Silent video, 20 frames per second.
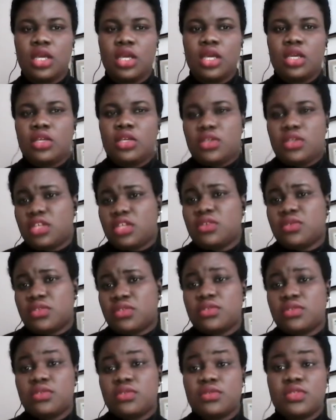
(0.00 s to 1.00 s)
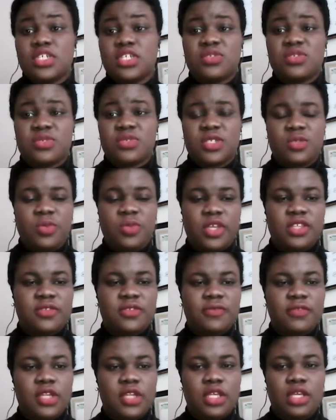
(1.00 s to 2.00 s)
You can also do this
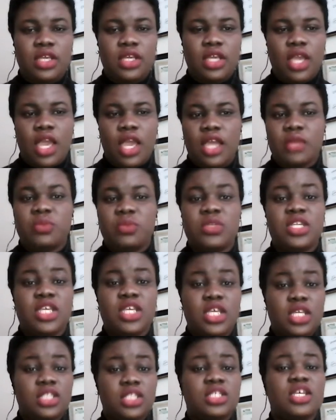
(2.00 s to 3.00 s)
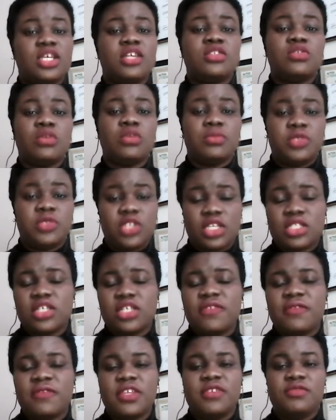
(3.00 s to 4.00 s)
respectfully and with the intent to
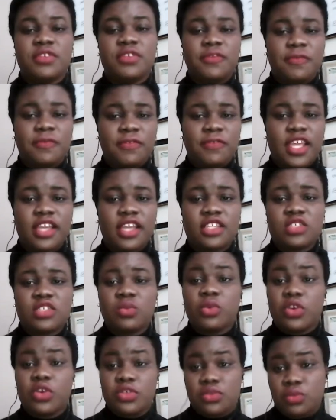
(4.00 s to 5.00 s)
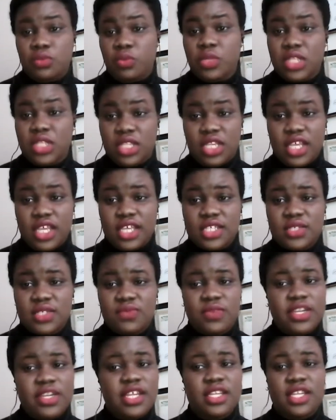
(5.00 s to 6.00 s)
objectively reflect what you witnessed
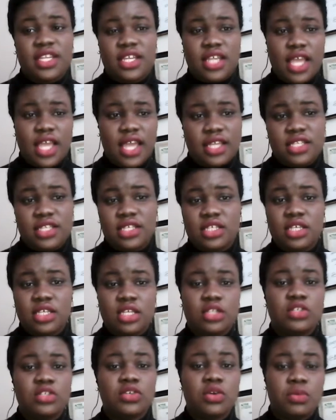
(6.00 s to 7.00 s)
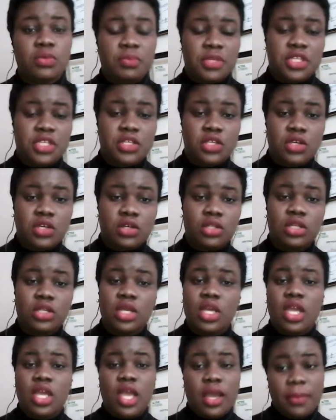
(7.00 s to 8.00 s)
rather than adding in your opinion
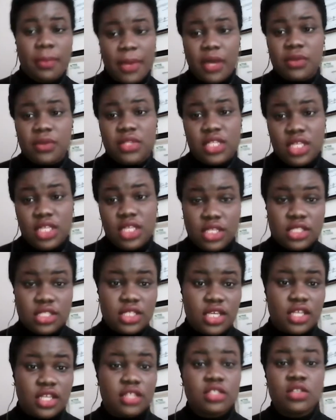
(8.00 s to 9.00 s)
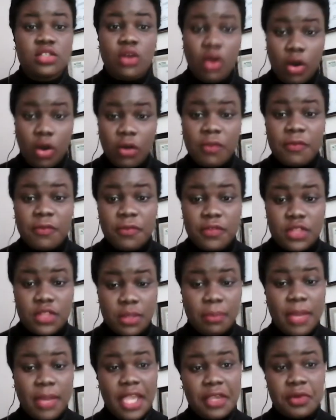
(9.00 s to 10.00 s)
about the intent of the
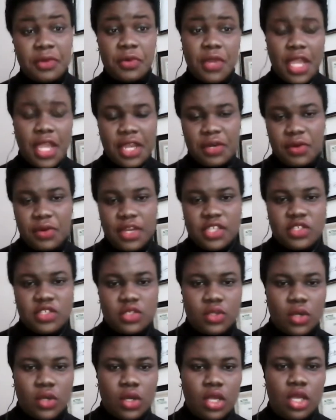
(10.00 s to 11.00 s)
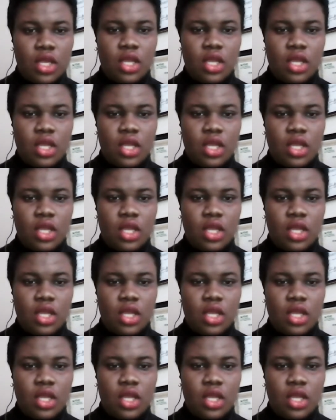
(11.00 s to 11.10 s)
microaggressor.